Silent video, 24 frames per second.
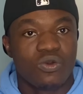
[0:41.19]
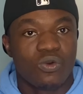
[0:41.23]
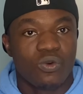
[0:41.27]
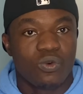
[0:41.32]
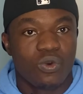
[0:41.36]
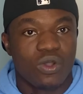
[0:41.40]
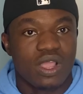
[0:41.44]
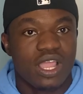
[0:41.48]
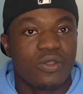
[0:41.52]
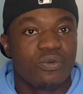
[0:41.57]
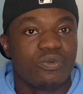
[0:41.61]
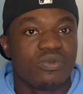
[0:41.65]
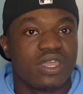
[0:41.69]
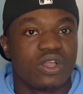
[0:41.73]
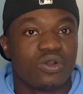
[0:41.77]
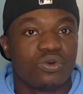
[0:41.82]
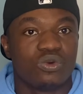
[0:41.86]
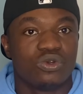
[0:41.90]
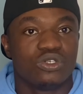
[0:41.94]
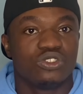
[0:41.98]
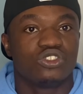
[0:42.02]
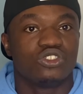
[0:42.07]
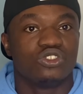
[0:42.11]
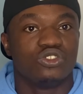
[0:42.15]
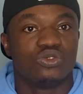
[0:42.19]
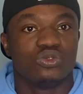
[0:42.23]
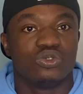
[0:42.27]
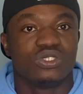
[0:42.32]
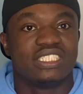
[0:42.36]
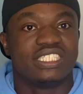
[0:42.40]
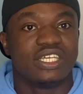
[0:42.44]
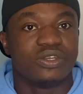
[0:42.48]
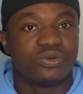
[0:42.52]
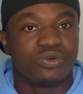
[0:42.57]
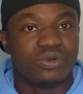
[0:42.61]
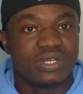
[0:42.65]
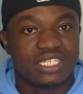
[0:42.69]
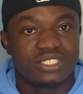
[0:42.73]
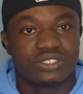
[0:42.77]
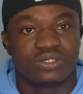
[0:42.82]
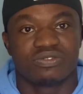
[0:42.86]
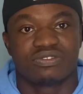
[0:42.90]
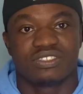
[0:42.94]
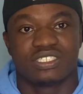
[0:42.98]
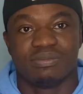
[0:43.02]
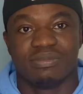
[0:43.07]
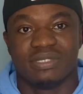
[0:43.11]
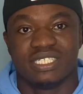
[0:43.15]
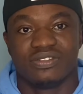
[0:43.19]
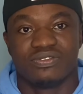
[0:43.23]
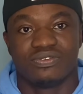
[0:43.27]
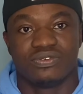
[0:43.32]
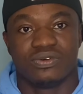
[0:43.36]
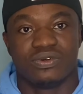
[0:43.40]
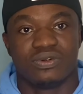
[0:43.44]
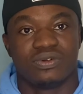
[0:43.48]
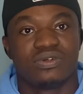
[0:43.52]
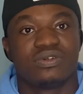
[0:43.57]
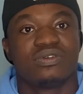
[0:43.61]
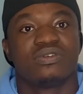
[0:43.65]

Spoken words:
where we are going to use the grades of cement for.